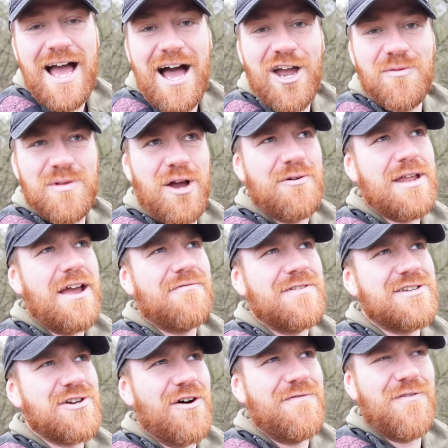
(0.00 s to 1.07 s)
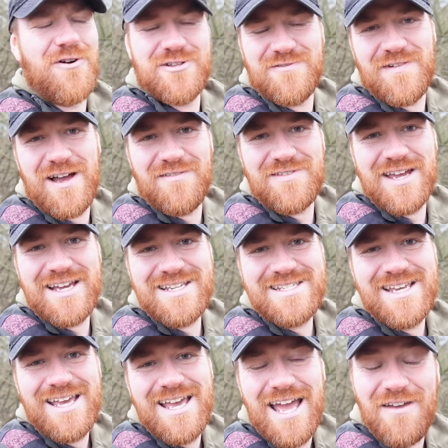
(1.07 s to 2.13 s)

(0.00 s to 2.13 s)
I upload every sort of four to five days.